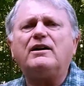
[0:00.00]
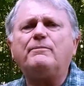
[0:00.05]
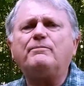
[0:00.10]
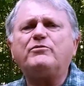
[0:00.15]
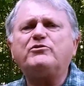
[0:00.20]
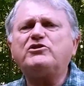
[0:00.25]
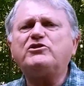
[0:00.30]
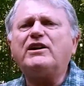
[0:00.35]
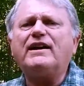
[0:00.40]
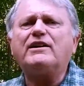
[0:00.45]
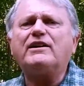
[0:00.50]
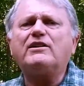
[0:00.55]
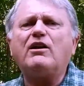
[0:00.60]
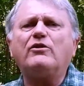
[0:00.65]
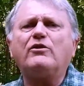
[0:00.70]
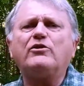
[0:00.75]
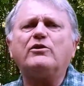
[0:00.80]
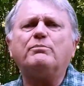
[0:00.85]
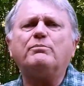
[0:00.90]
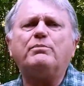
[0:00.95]
check out
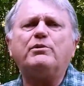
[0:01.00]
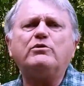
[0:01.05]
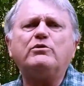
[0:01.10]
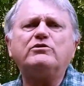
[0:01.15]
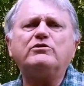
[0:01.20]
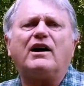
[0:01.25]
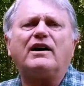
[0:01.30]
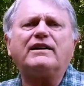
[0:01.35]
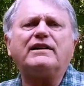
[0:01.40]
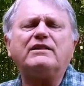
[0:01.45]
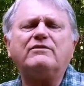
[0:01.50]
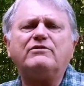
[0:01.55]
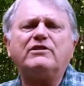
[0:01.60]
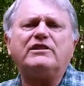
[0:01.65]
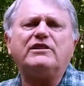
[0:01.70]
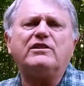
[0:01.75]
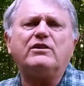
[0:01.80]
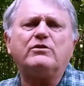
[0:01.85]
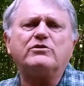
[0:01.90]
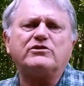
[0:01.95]
all the boondocking
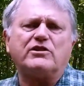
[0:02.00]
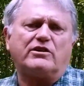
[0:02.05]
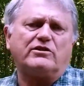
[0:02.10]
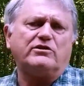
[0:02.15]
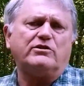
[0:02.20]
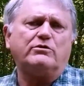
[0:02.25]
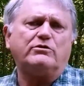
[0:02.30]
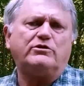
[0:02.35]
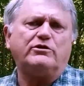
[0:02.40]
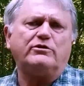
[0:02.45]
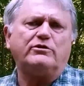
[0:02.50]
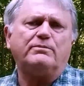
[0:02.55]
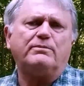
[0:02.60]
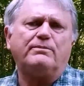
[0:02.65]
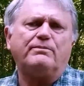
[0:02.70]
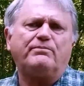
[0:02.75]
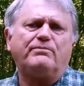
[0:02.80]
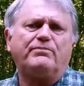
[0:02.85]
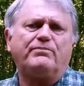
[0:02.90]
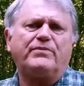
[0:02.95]
videos on YouTube.
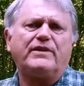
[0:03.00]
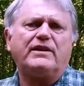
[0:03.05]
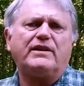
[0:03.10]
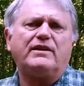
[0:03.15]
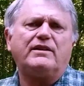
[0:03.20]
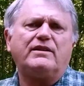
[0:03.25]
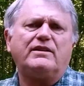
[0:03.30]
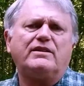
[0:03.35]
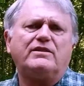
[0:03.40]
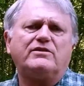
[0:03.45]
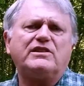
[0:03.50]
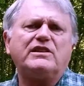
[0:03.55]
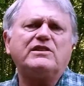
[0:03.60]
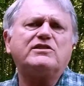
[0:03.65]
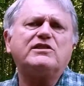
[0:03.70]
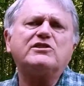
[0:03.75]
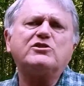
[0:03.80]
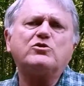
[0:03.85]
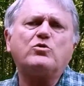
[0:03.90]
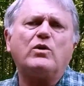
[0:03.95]
Since
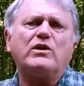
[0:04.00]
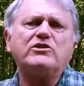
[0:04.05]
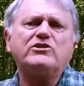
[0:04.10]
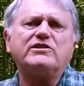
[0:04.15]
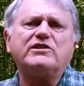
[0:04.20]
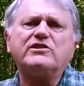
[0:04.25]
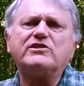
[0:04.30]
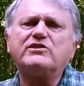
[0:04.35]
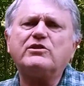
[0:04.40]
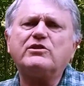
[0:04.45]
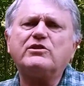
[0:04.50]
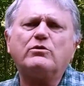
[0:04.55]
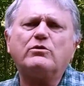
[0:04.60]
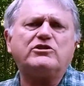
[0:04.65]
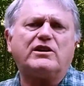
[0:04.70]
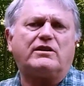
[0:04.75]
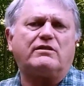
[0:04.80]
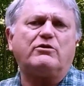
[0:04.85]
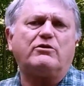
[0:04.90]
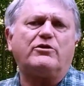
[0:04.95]
this question is so
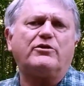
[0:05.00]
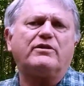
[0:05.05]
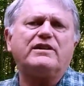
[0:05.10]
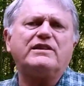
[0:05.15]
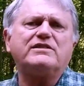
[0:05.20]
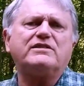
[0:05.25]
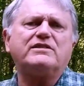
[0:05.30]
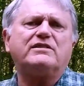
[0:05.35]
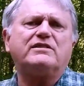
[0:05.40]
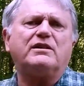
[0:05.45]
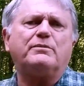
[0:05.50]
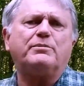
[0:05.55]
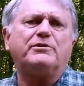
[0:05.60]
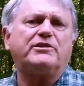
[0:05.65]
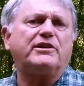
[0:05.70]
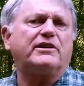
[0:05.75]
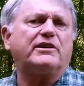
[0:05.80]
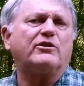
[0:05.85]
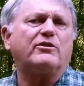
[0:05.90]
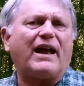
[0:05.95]
general, there isn't a
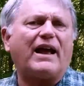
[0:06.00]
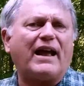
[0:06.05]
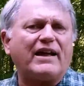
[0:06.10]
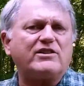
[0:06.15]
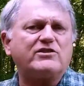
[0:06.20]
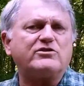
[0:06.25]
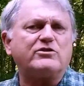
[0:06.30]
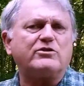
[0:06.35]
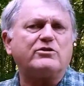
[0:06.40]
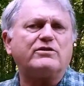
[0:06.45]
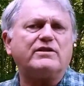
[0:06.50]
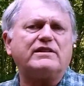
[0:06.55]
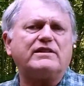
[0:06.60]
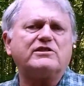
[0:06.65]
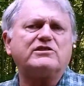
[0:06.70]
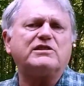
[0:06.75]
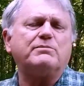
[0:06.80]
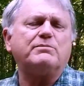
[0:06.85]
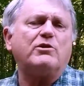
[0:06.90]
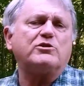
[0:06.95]
particular answer that
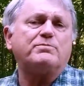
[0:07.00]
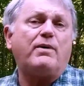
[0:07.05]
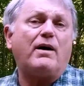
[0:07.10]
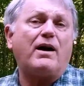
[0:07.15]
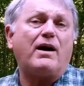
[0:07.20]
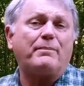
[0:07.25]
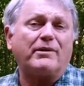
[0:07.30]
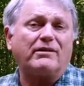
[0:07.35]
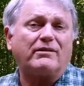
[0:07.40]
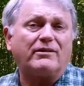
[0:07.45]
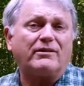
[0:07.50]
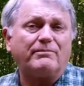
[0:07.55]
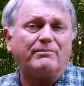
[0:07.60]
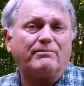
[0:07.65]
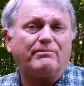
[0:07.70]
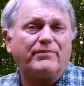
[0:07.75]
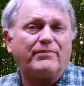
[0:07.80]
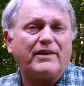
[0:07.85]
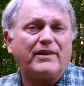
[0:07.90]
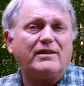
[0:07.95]
is the most popular.
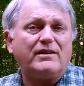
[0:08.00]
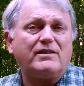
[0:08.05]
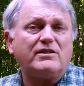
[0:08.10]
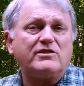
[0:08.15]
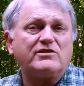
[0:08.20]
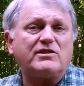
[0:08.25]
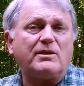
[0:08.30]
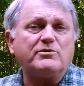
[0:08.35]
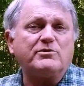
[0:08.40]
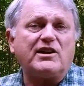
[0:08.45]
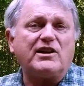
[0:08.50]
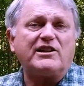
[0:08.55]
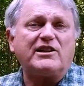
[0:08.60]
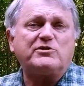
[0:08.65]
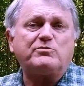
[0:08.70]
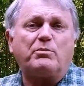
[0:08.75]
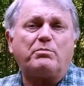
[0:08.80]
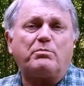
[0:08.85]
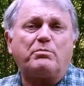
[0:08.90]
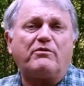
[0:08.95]
Some
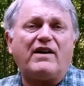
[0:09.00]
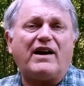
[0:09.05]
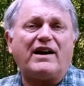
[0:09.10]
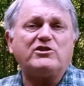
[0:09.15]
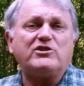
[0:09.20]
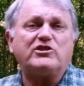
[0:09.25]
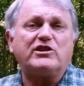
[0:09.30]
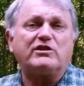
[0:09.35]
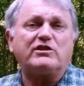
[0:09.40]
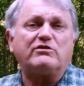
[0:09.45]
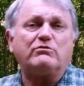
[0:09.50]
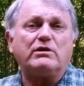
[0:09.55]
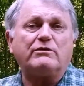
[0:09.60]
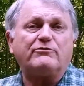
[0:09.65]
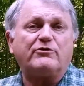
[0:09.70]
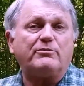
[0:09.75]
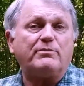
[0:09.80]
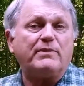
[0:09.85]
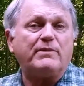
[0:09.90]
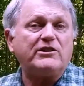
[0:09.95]
sites will provide general
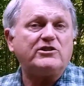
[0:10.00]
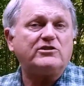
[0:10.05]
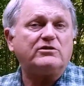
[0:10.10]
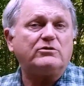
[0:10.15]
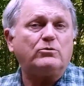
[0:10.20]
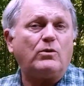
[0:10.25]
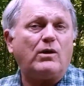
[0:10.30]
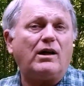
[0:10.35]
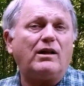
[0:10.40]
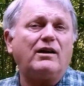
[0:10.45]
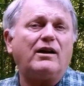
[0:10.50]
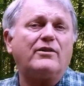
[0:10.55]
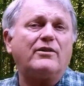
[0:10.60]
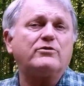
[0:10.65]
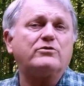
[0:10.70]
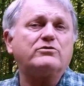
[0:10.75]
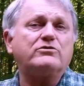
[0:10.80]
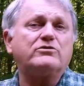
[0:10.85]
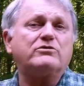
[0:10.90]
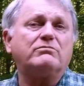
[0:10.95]
information, while
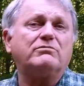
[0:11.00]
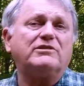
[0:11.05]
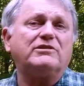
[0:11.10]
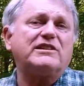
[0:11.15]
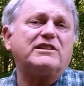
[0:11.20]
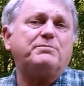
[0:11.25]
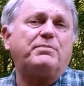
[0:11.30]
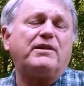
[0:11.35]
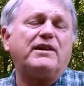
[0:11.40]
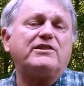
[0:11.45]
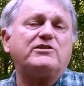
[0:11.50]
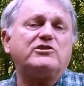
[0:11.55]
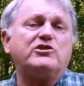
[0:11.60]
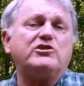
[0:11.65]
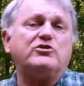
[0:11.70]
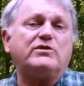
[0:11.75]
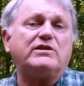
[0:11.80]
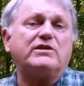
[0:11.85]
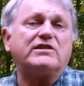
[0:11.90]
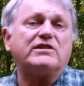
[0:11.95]
others list
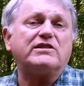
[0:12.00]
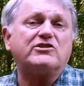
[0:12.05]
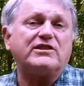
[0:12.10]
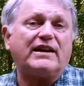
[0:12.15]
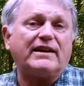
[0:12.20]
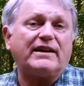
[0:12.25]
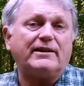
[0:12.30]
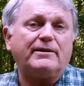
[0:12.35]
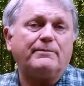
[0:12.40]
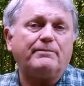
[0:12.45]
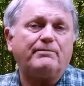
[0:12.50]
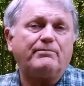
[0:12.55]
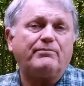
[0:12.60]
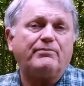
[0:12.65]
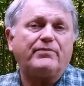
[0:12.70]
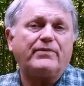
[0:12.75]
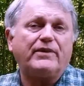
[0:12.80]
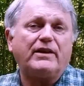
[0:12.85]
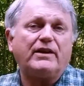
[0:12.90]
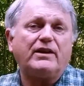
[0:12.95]
places you can stay.
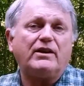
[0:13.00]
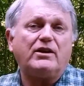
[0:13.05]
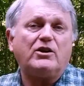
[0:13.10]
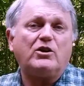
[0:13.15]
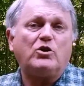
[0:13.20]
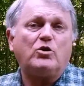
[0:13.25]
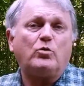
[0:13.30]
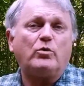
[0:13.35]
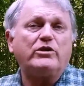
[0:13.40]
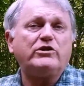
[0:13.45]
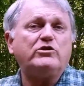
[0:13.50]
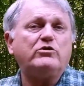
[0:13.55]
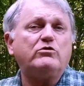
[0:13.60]
When you